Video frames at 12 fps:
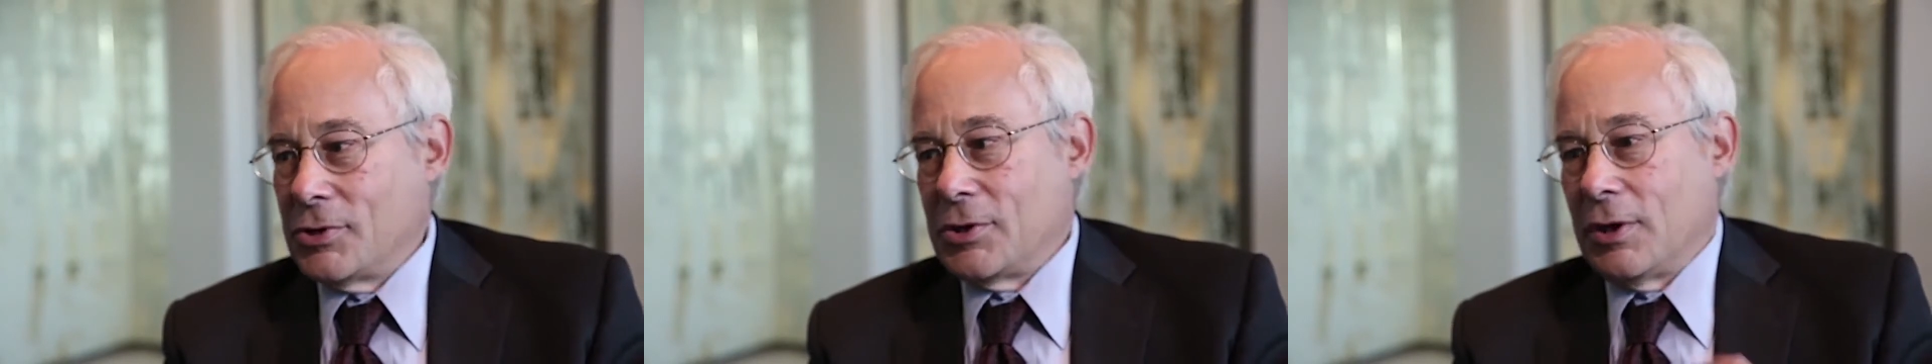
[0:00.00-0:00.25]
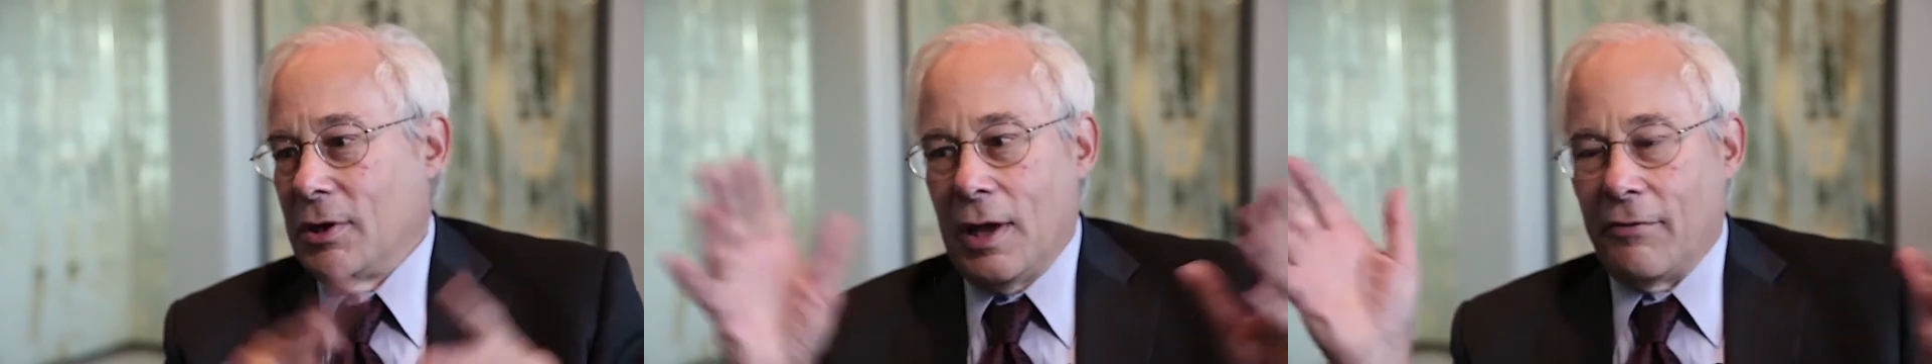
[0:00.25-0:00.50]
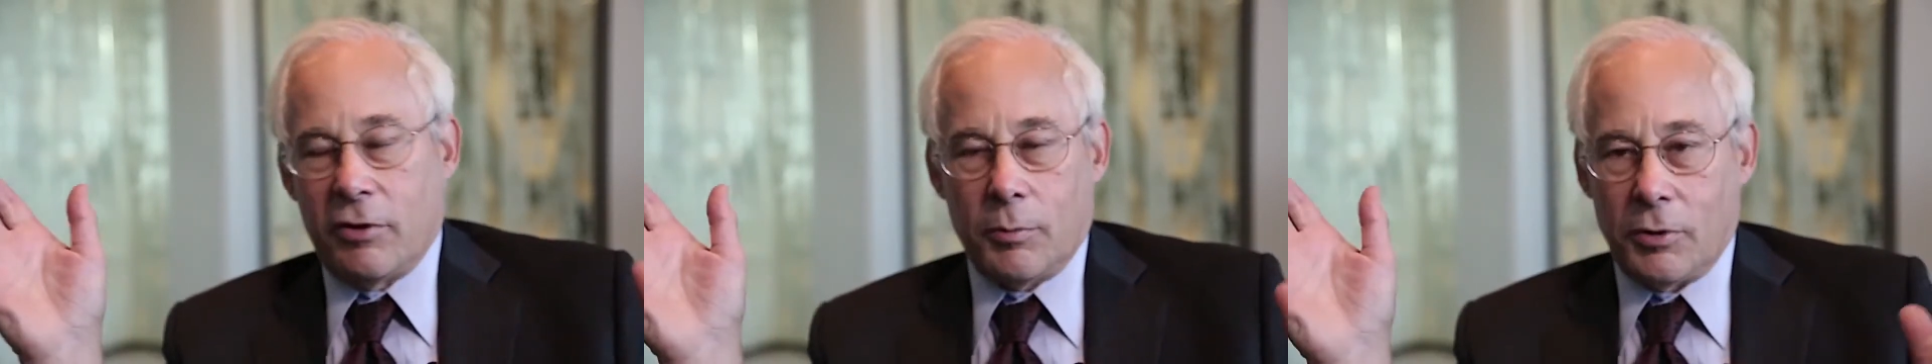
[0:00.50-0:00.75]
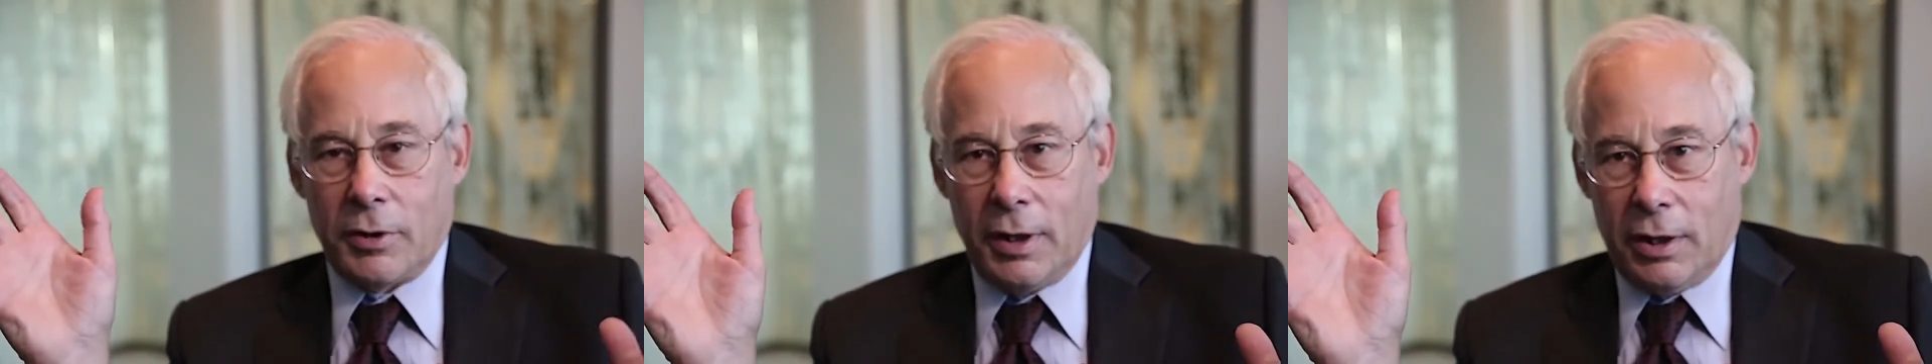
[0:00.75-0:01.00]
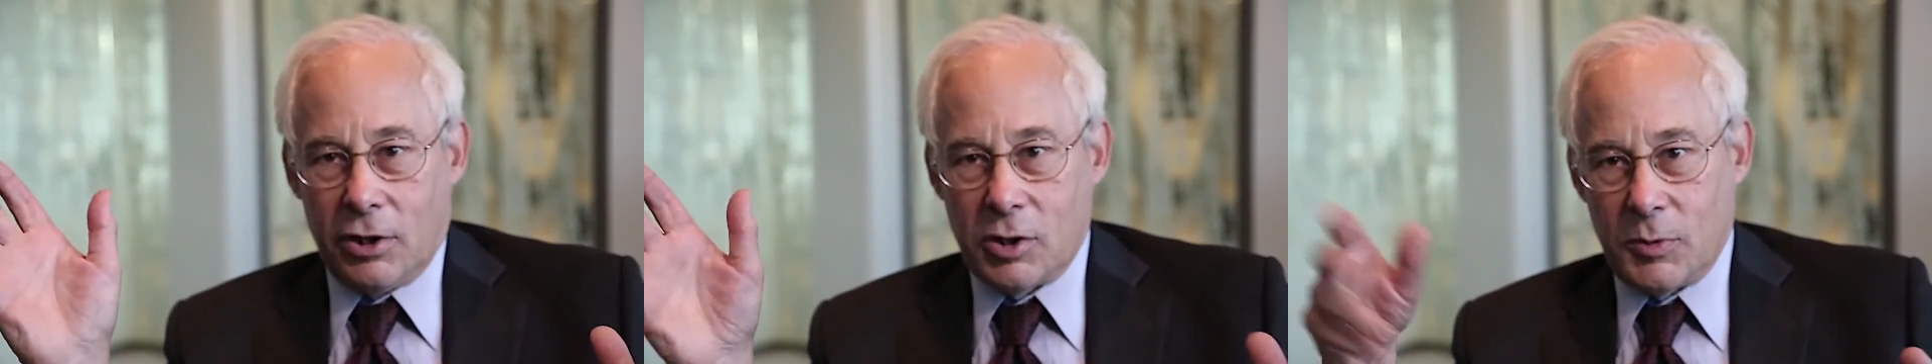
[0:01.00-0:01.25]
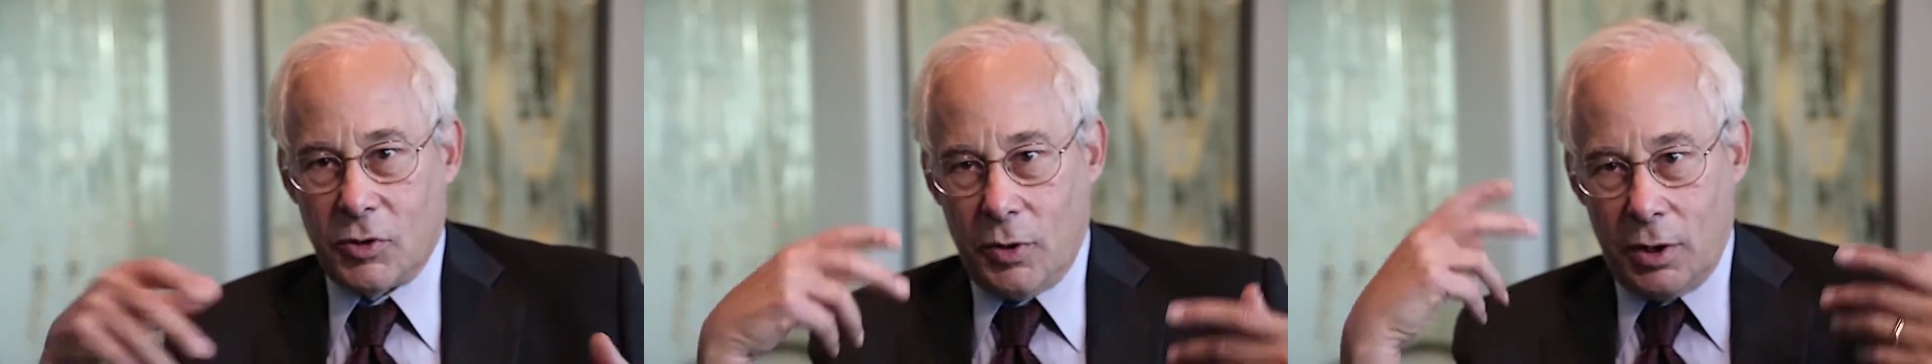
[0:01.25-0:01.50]
just an inevitable
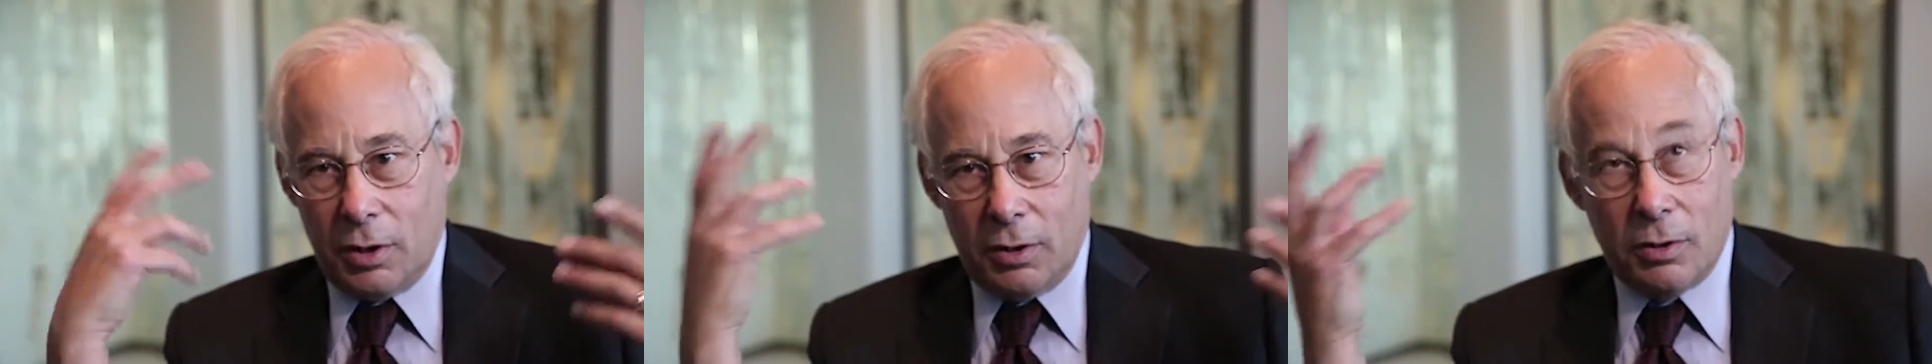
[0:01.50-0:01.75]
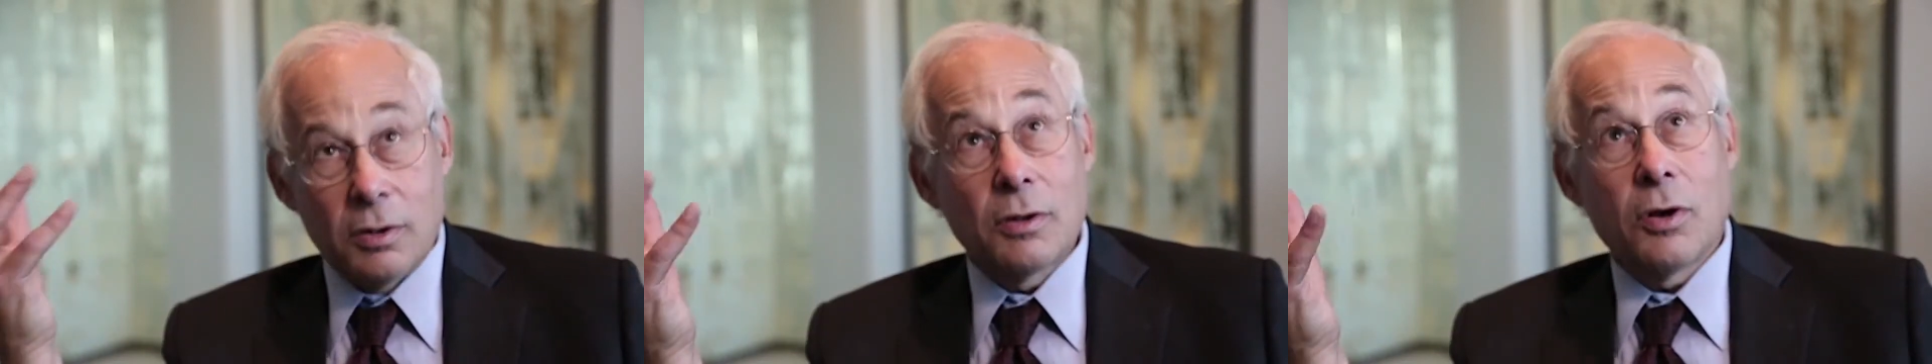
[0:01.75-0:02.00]
linkage between